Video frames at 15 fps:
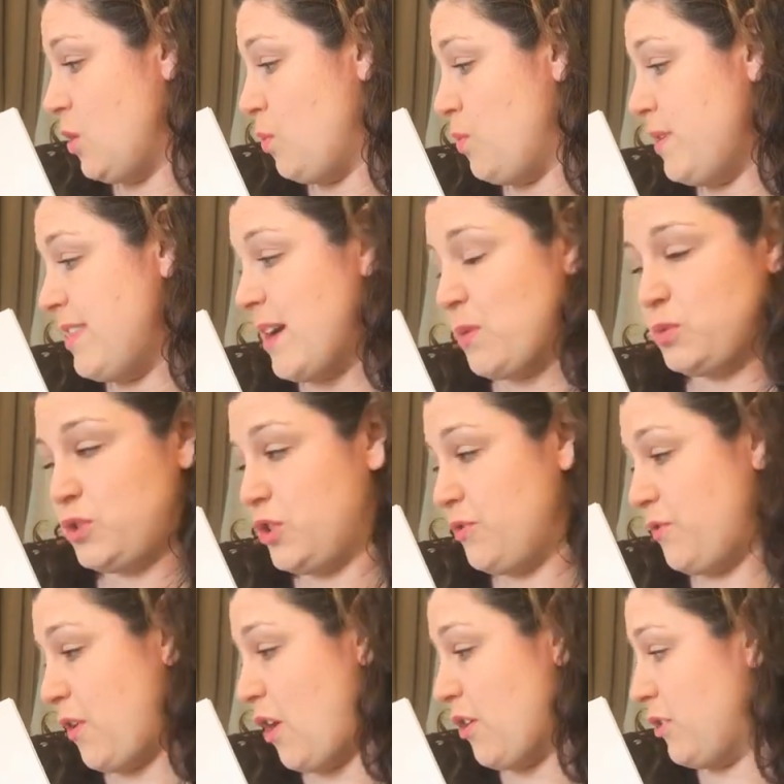Without your
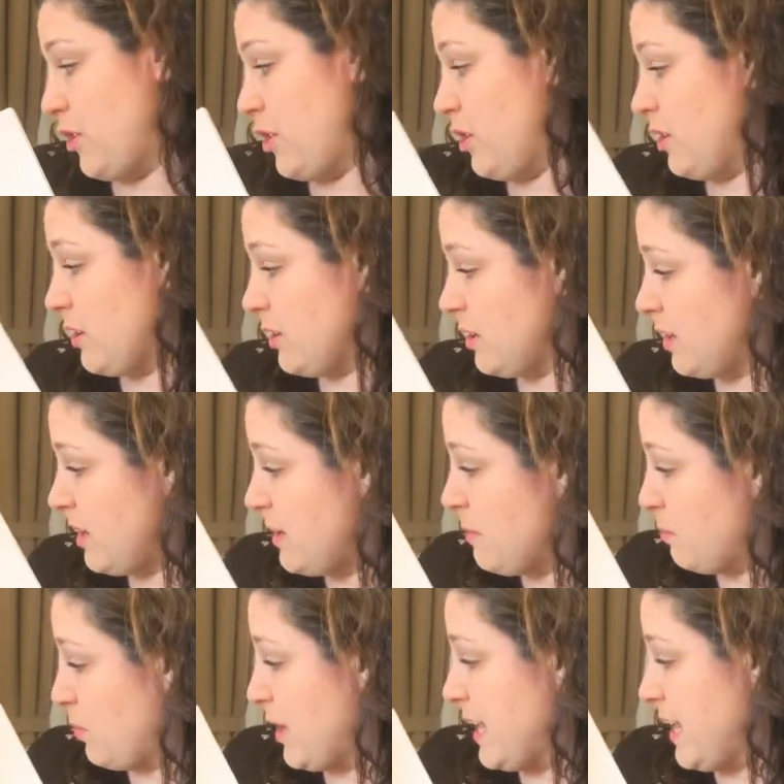father,
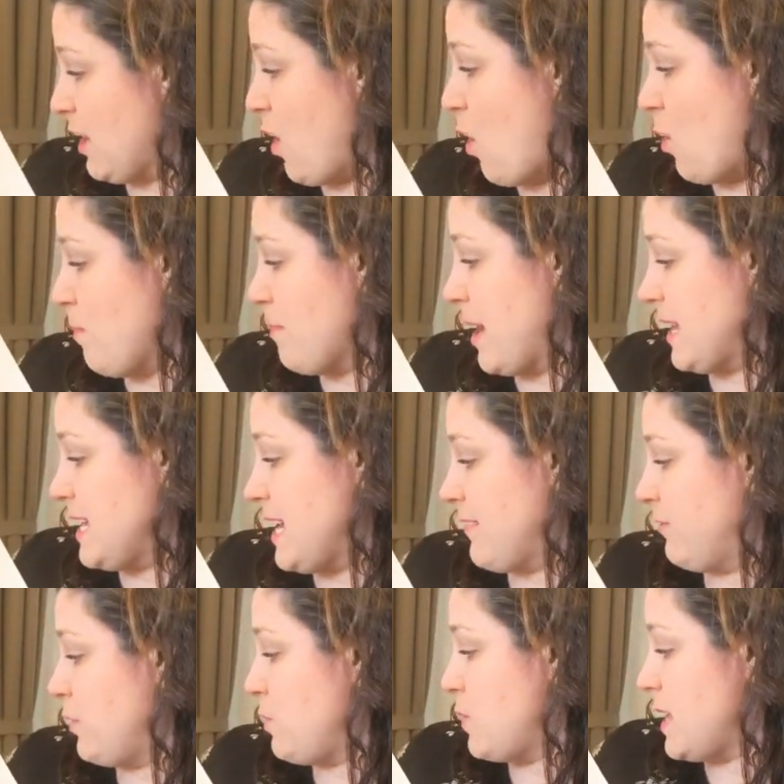bringing home money
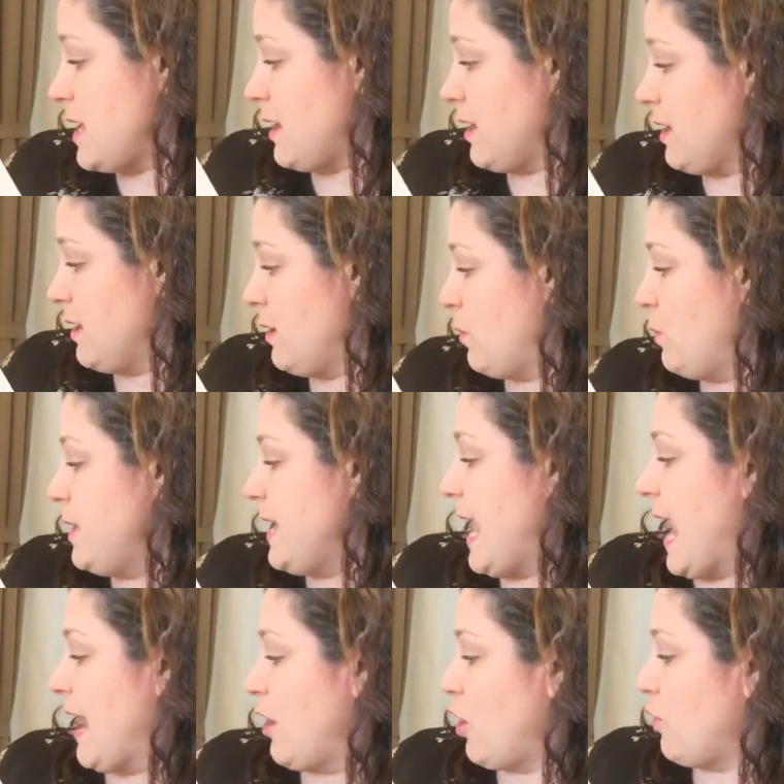every week, we
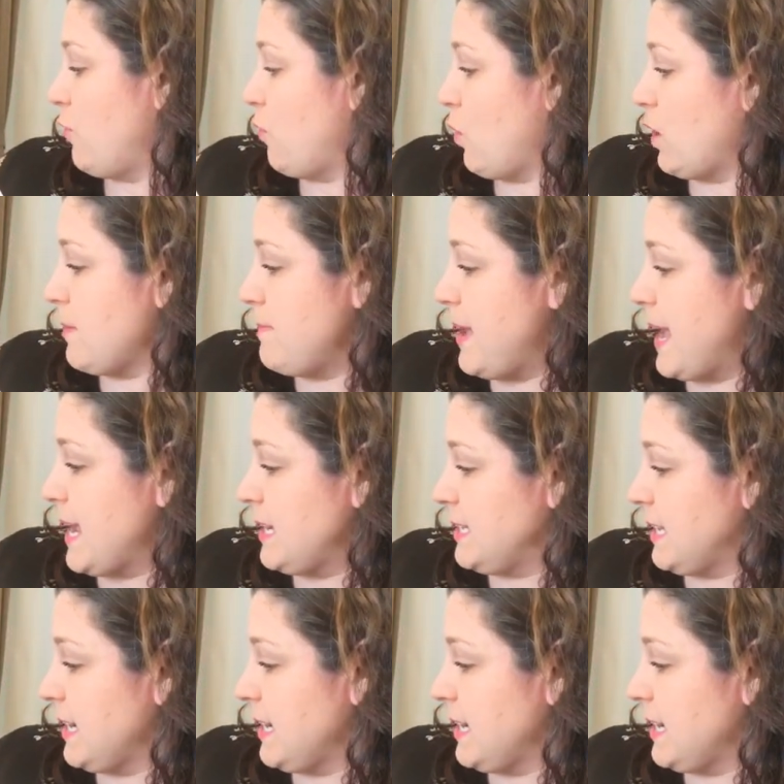cannot afford a maid,